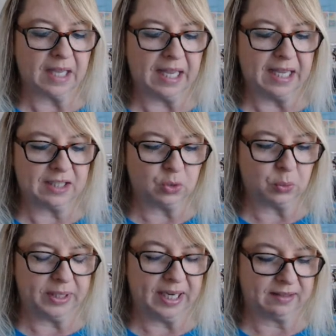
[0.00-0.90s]
and
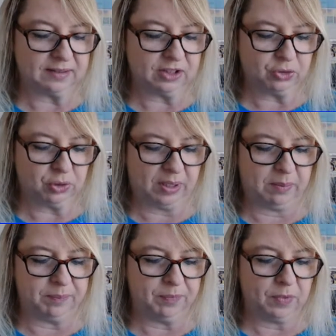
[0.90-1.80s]
tweet out the
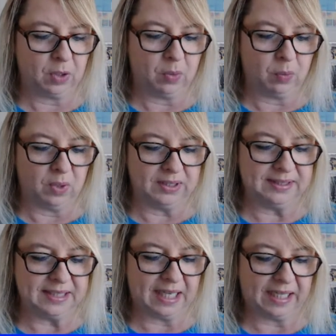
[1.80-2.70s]
stream. 1
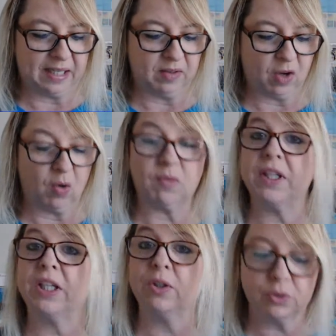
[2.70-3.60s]
second.
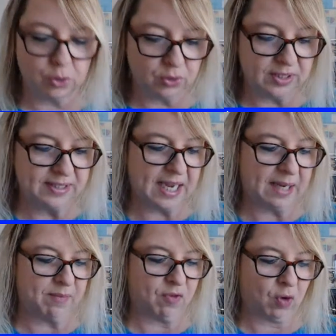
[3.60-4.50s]
Hopefully you'll do the
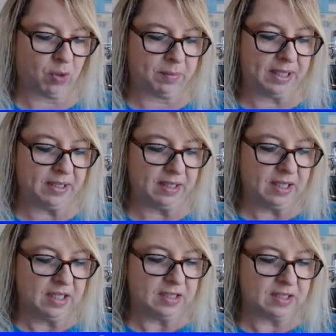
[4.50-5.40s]
same for me.
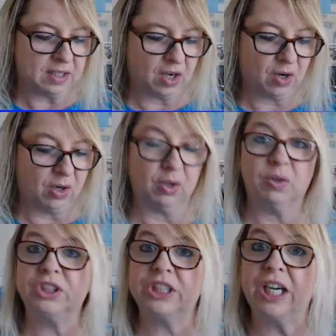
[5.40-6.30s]

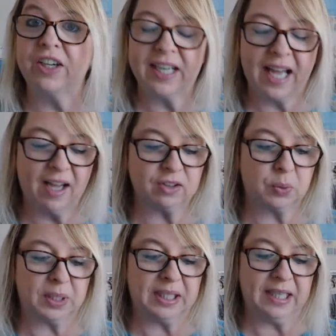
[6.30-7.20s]
So share it out,
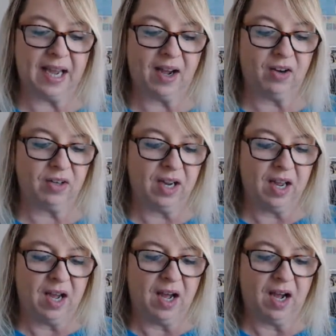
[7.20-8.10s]
tweet it out,
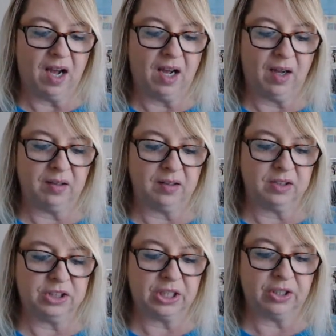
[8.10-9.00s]

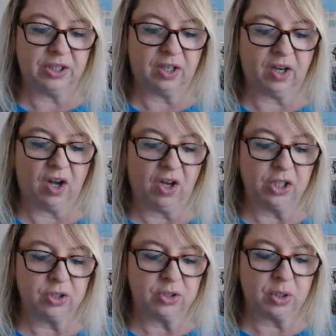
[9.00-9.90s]
share it on all
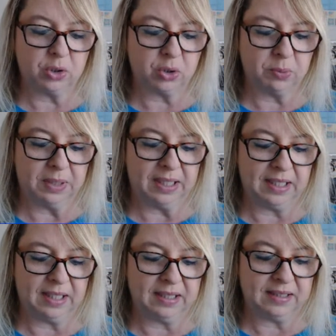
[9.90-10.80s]
your social
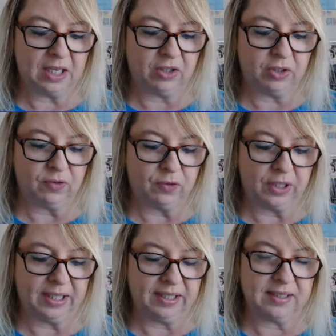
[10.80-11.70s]
media, tell your
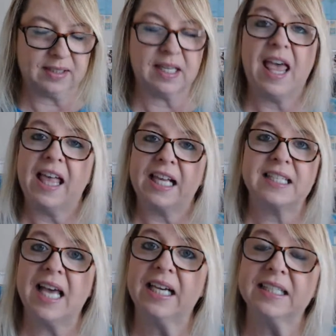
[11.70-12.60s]
friends,
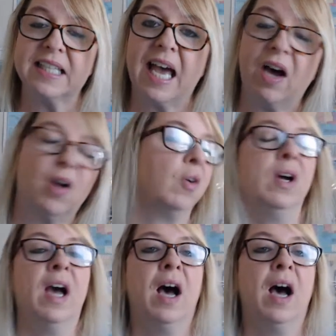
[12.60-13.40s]
because that is how